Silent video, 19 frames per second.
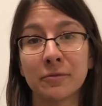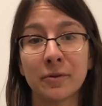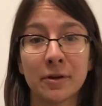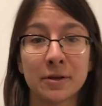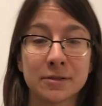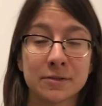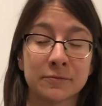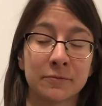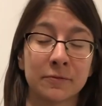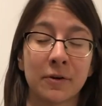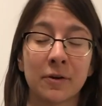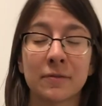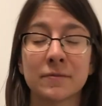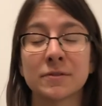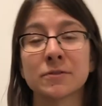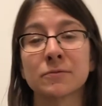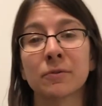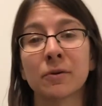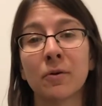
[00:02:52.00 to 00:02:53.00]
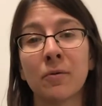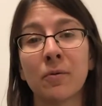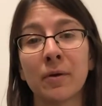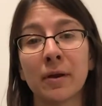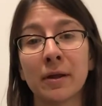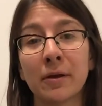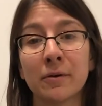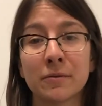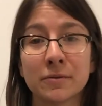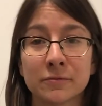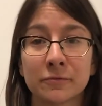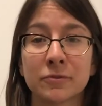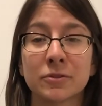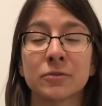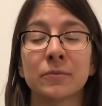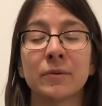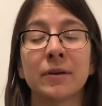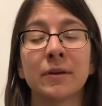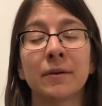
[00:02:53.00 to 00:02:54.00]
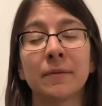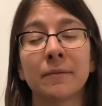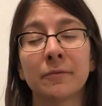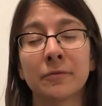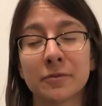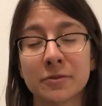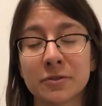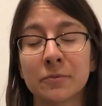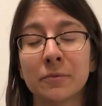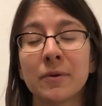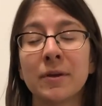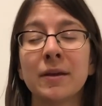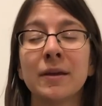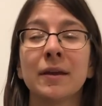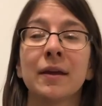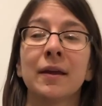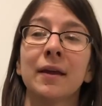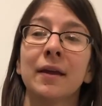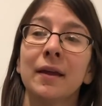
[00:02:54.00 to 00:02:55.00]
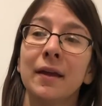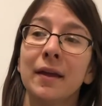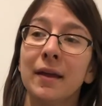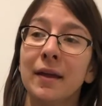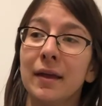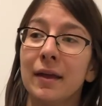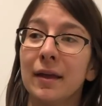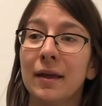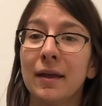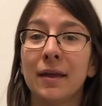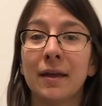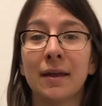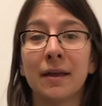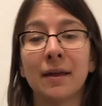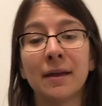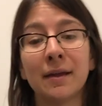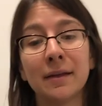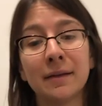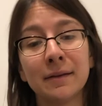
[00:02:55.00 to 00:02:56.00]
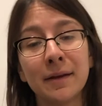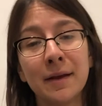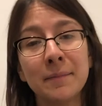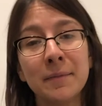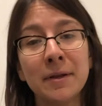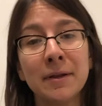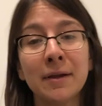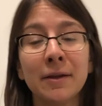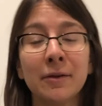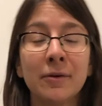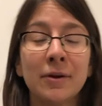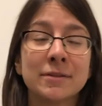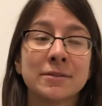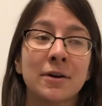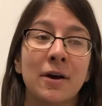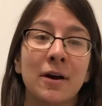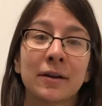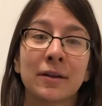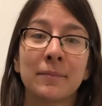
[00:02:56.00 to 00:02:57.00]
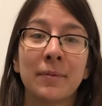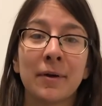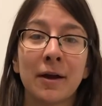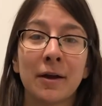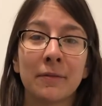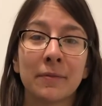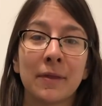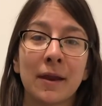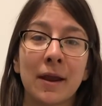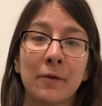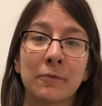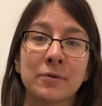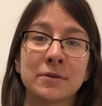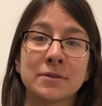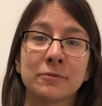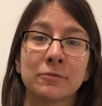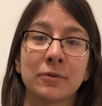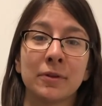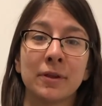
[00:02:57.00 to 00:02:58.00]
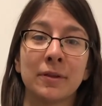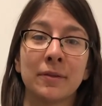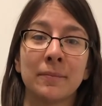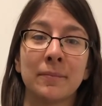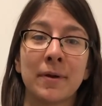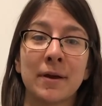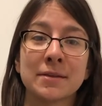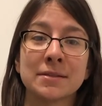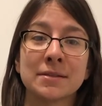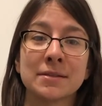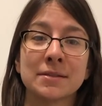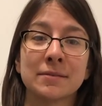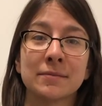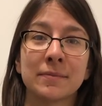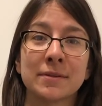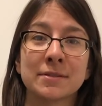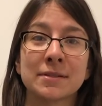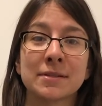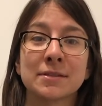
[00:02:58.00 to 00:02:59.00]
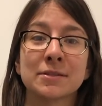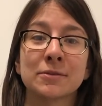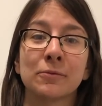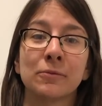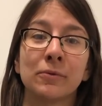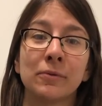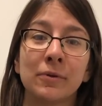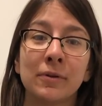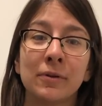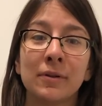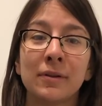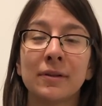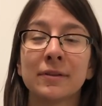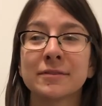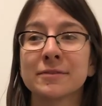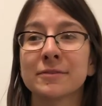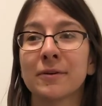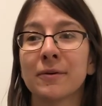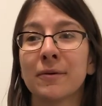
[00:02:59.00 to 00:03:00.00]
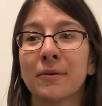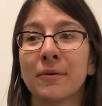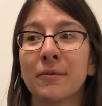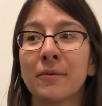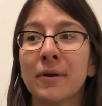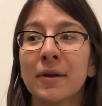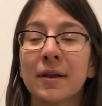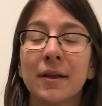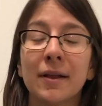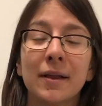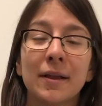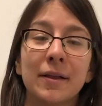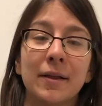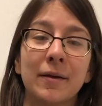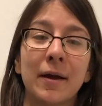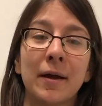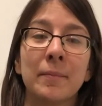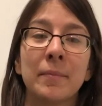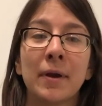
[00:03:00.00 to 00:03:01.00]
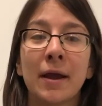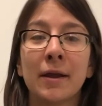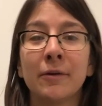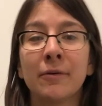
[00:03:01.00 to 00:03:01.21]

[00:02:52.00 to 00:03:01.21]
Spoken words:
as far as this recording goes, first week. And I mean, I know I talked about that I wasn't really the best of school, but I